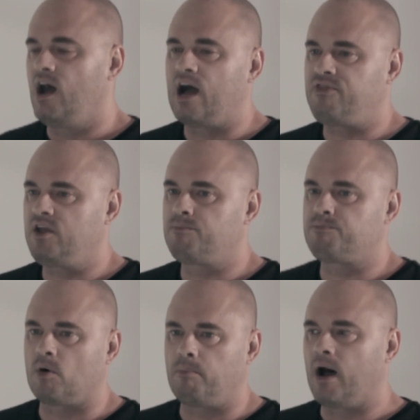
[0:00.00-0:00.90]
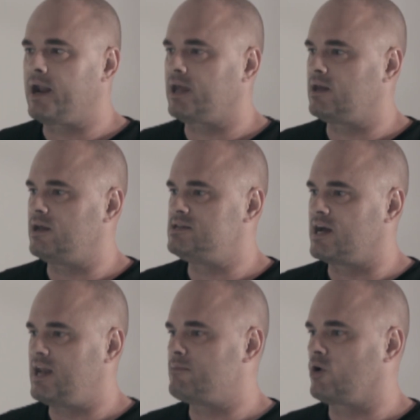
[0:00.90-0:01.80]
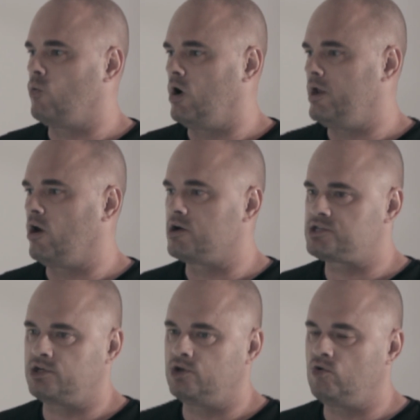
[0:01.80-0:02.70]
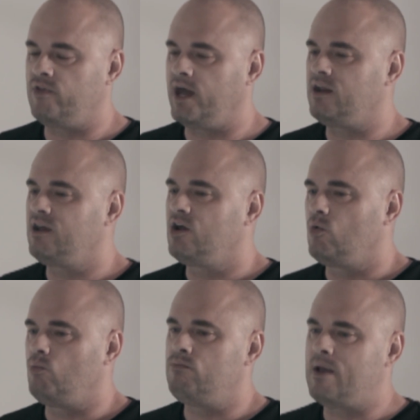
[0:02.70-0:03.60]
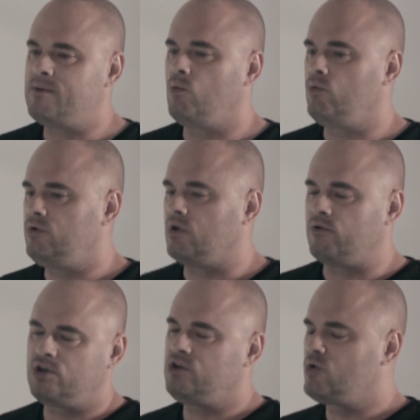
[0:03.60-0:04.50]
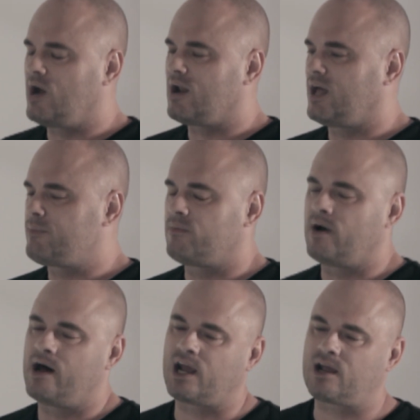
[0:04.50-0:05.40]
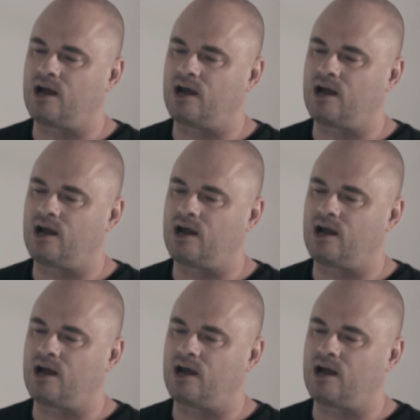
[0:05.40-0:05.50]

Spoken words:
I think Bourbonic and Dynamic One are 2 that maybe you kind of like Bourbonic.